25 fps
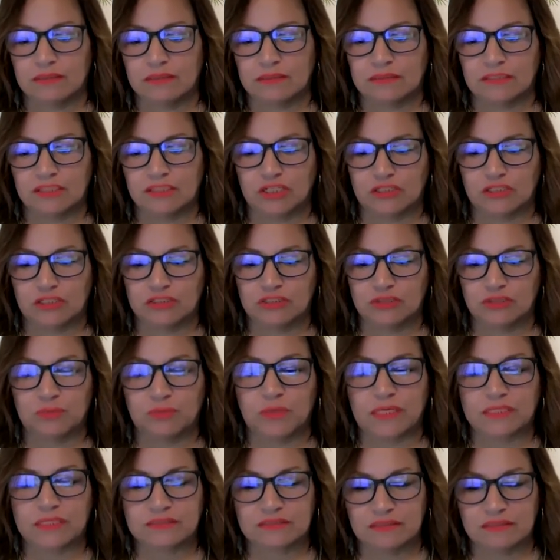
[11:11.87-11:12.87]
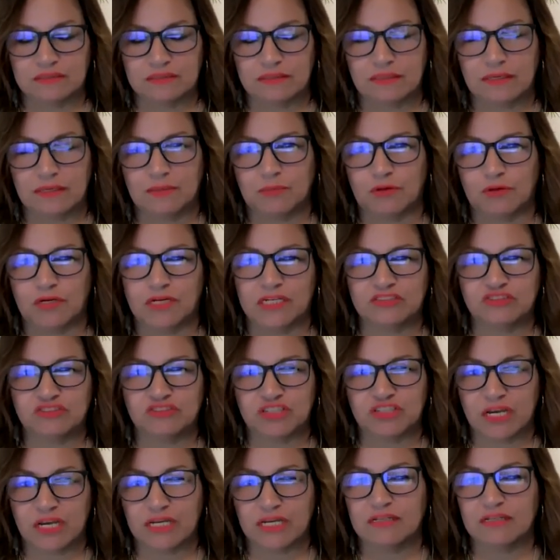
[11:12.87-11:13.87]
you know, directing them or
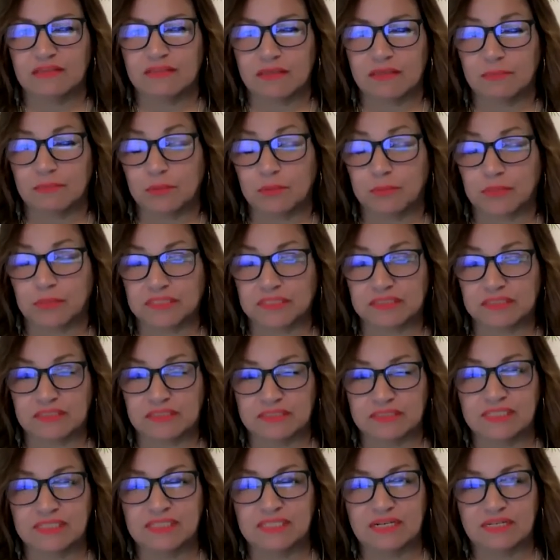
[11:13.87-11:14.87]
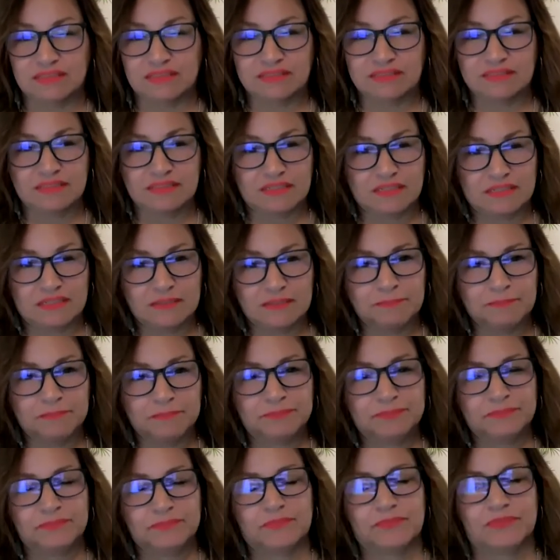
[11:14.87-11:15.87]
educating them about the D S T,
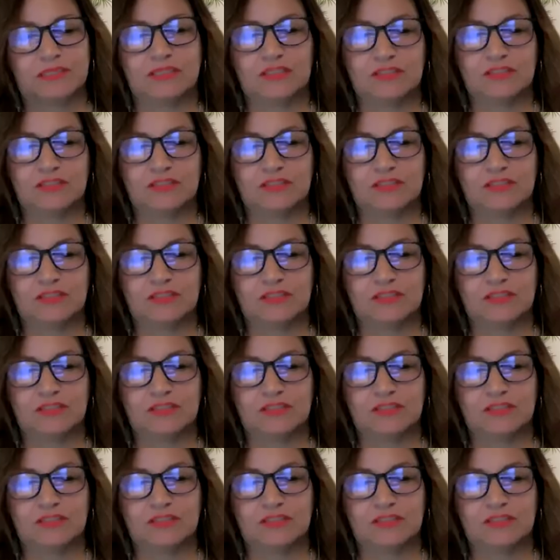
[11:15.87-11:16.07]
mm-hmm.